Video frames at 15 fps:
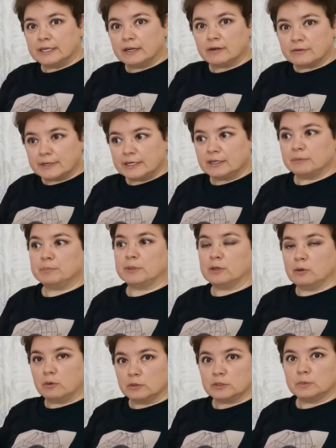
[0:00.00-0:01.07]

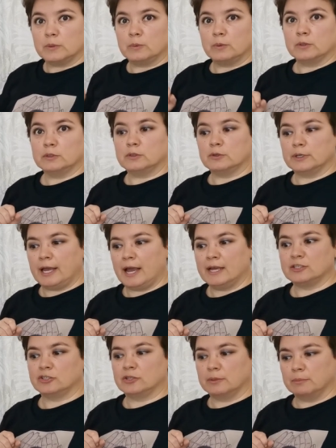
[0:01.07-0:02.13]
triggering because we want to
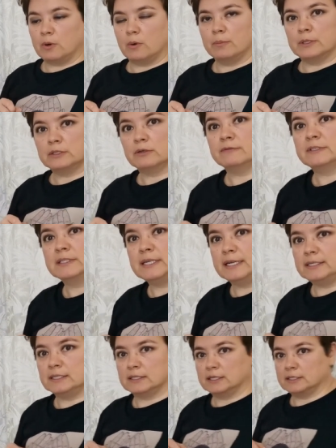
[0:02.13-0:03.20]
catch the moment
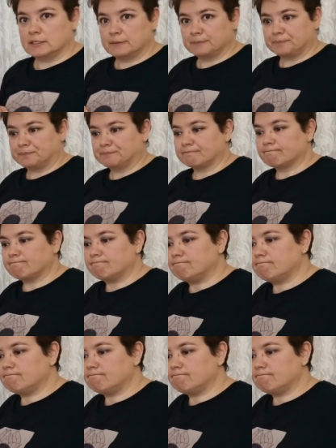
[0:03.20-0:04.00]
of steadiness.